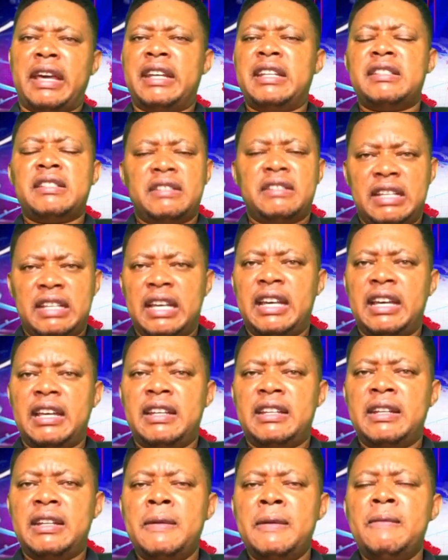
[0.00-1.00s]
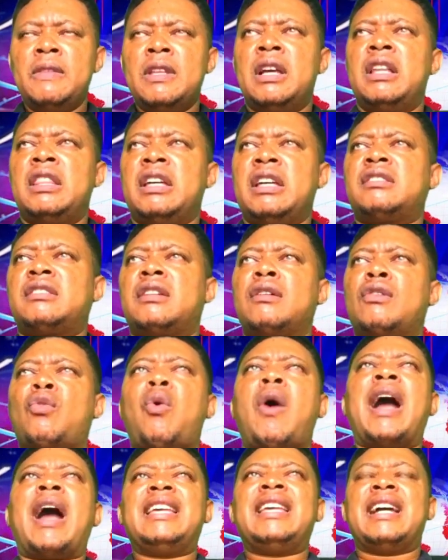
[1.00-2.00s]
that is dead, that
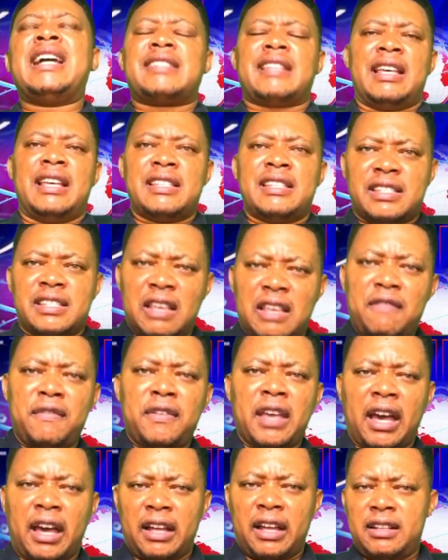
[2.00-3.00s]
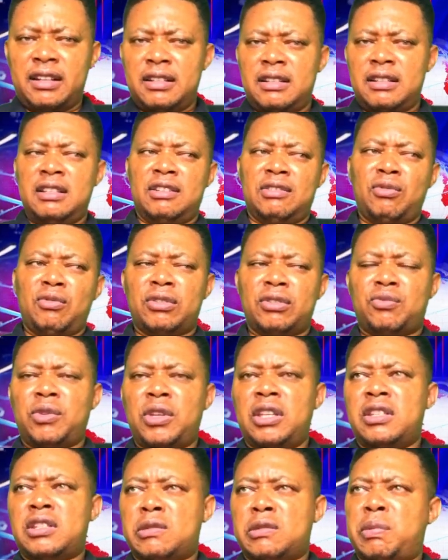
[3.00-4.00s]
requires a savior. In what
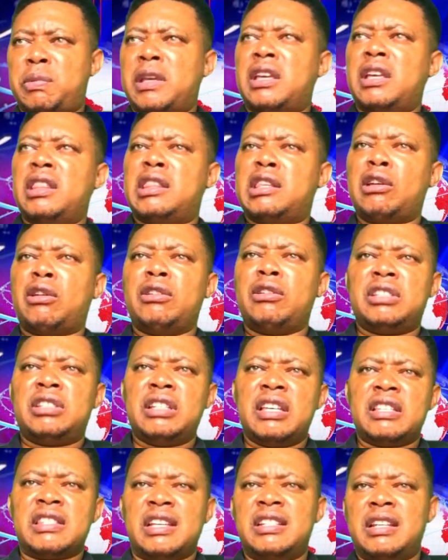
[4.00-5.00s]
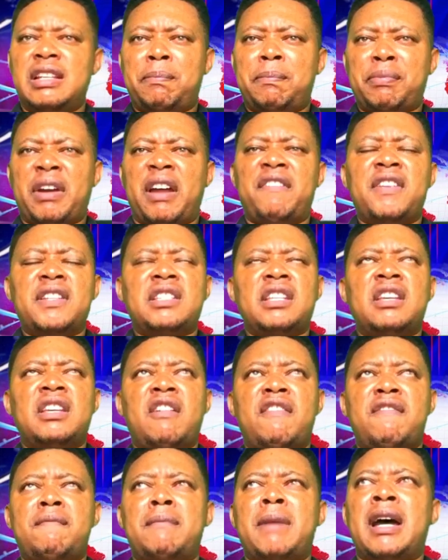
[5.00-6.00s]
we speak in theology as the depravity
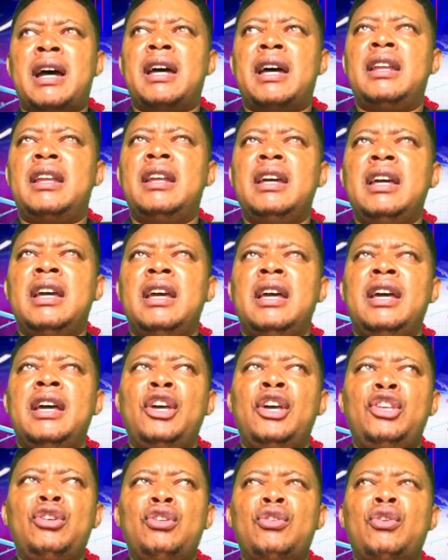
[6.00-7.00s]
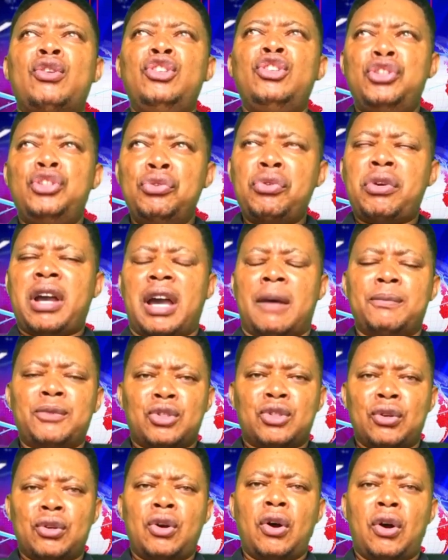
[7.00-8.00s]
of man, you know, you come
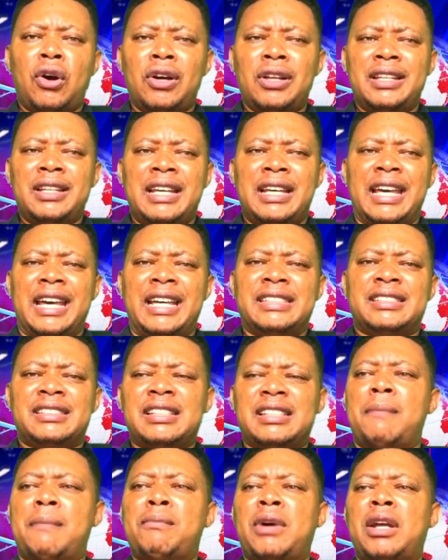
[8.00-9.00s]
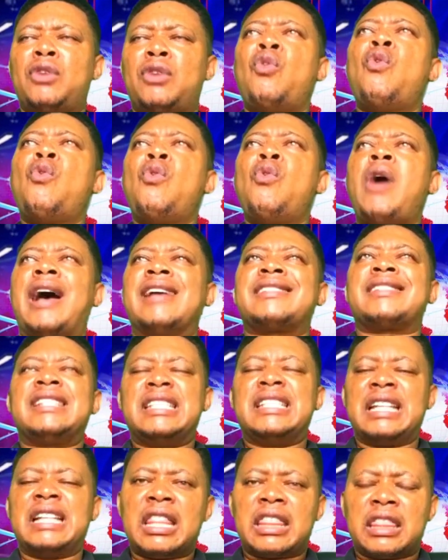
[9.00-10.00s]
to God as someone who has
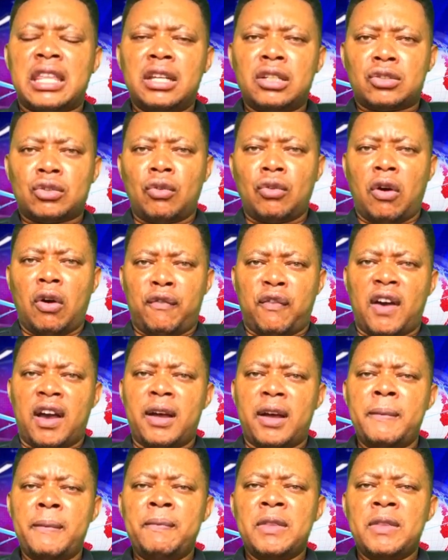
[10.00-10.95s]
nothing to offer,